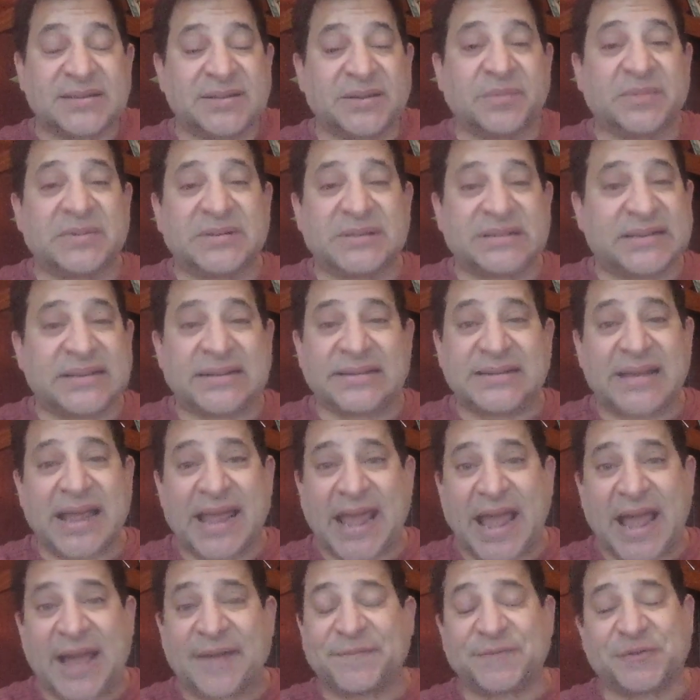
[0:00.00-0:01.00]
It was the day
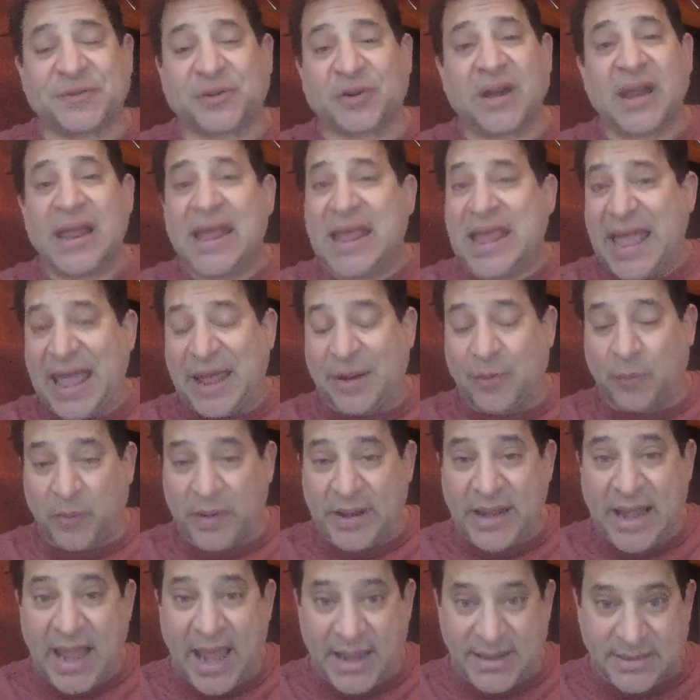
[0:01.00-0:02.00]
after, and
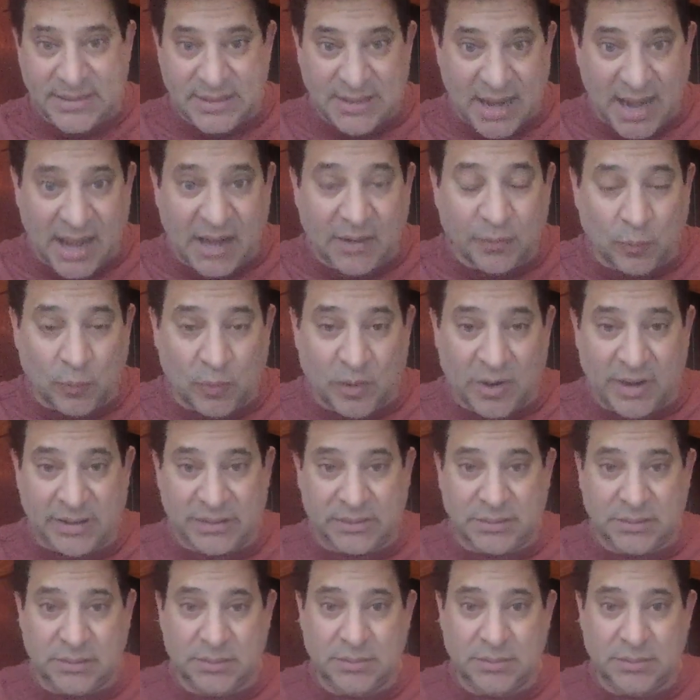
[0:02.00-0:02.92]
we had not won.